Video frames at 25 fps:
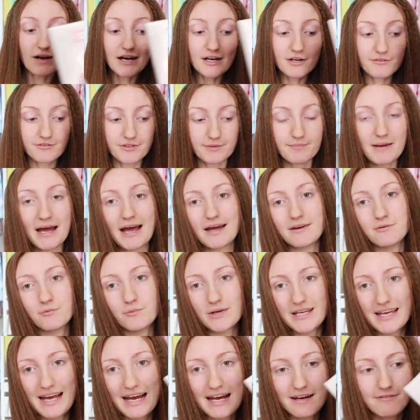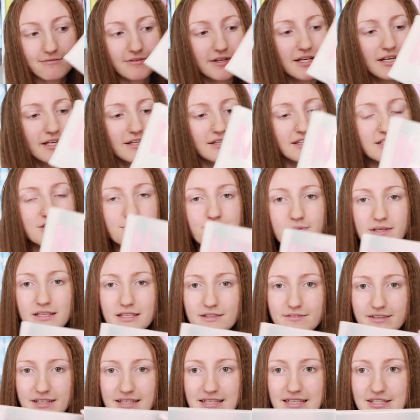Right off the bat, we have this
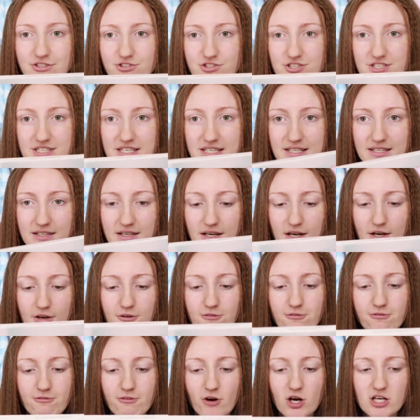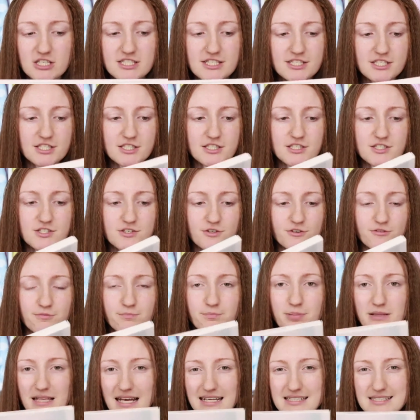really, really interesting frosted sort
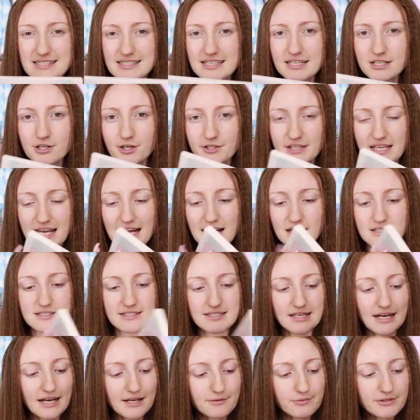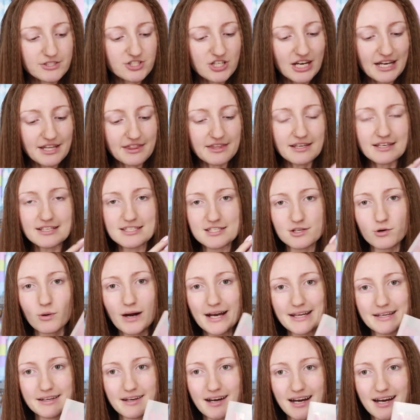of plastic on the outside, which I think is quite